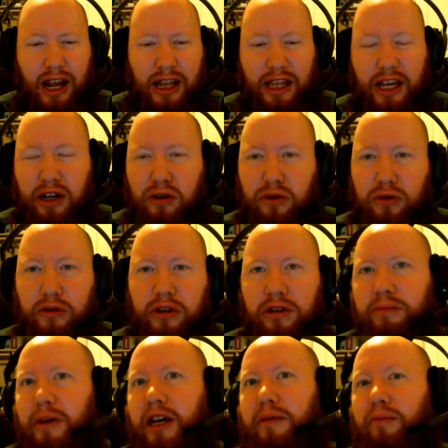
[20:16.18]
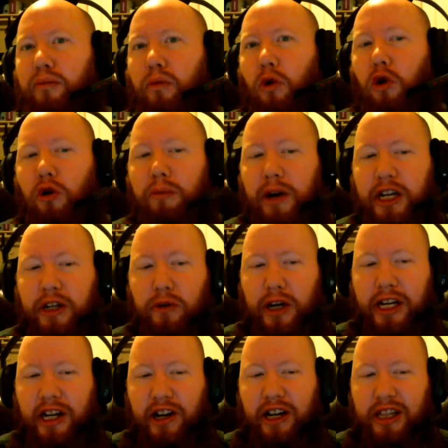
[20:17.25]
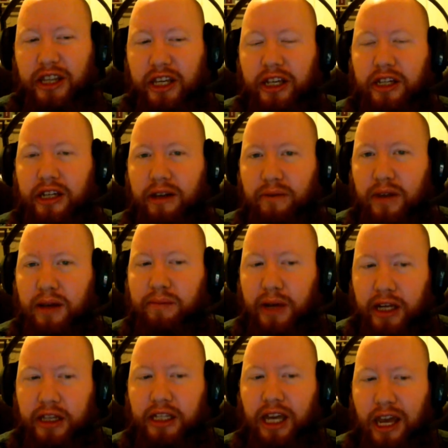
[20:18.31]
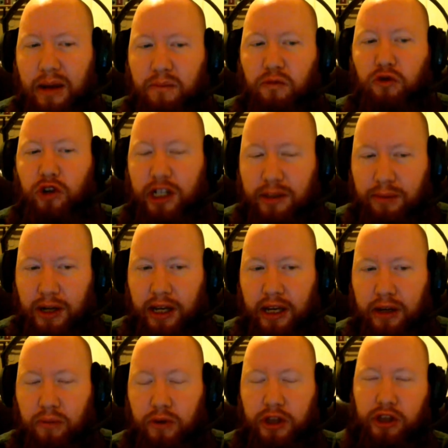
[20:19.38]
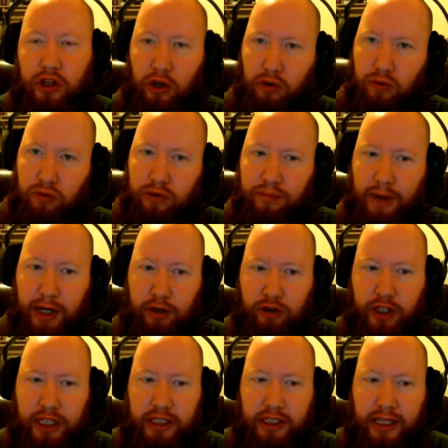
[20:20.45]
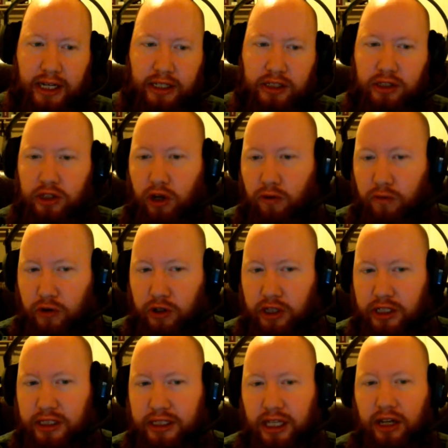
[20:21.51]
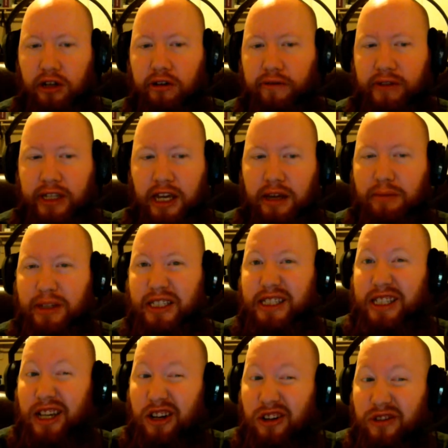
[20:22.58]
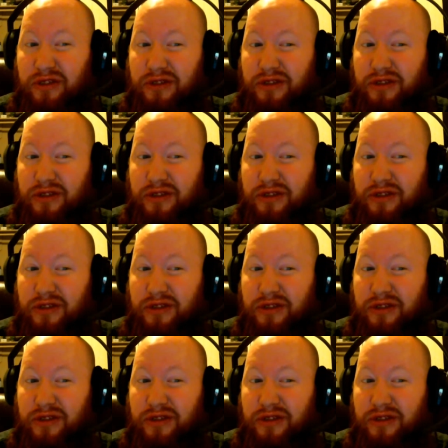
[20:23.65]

They could make more money right now, I think, if they made the game free to play with those microtransactions over the sale of the game itself.